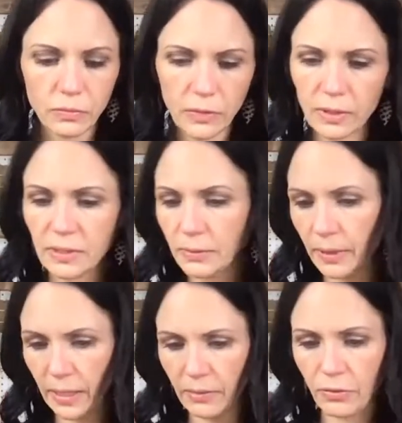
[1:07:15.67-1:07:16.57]
let's see what I
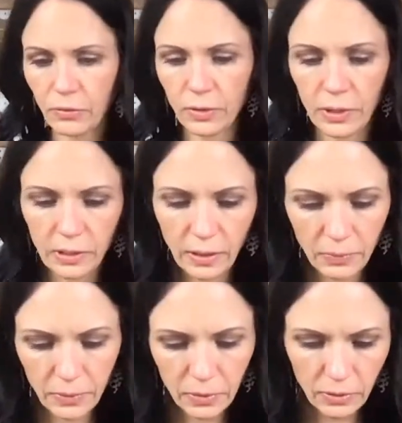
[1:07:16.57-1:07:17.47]
have over here. I
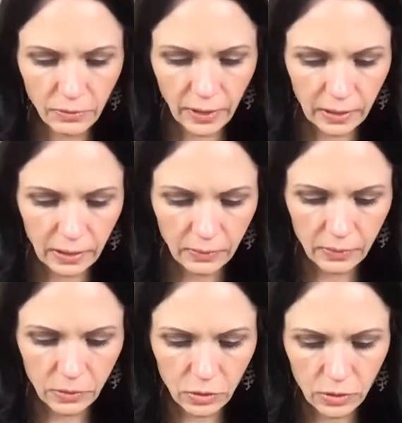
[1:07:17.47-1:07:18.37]
wonder if I could
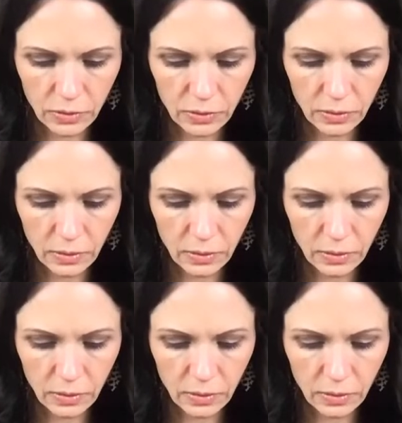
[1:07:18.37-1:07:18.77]
even just